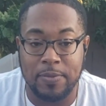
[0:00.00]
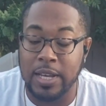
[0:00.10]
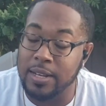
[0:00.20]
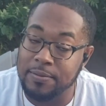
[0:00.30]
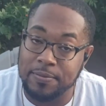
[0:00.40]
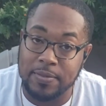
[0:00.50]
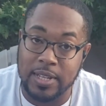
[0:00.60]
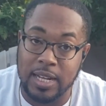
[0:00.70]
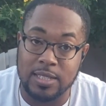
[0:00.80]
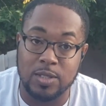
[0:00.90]
Yeah,
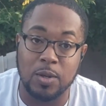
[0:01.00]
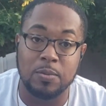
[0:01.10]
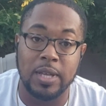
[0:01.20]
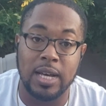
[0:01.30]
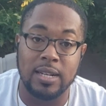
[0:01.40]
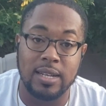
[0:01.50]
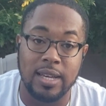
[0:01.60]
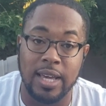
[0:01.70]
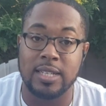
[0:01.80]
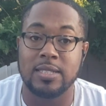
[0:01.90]
and I just hope that
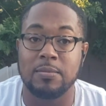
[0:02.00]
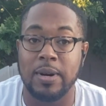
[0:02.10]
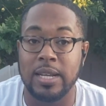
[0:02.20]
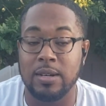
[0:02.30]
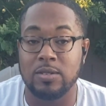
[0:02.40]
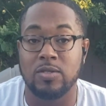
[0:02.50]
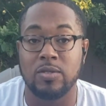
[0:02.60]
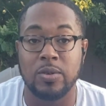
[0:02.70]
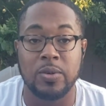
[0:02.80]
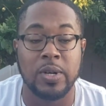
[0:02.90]
it gets somebody else
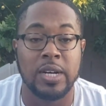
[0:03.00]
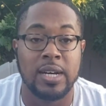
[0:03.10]
through